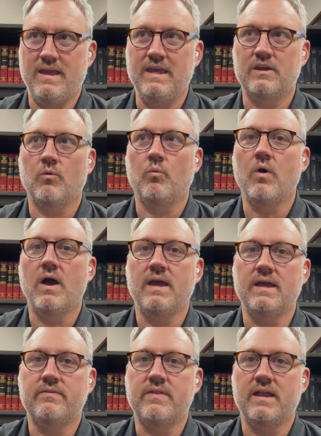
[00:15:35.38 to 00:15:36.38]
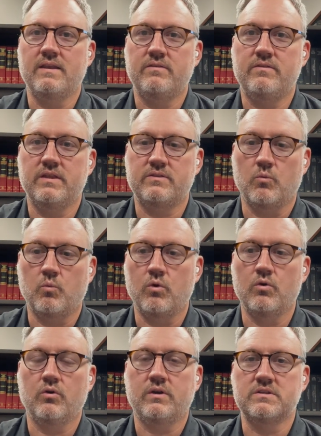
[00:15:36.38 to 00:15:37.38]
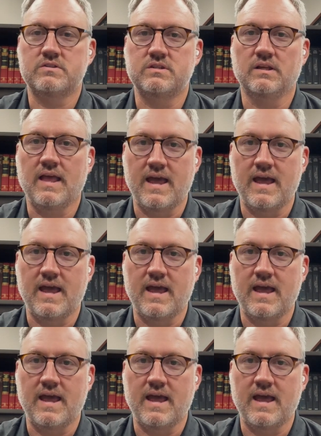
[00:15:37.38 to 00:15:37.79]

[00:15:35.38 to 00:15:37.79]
in a way that the world can still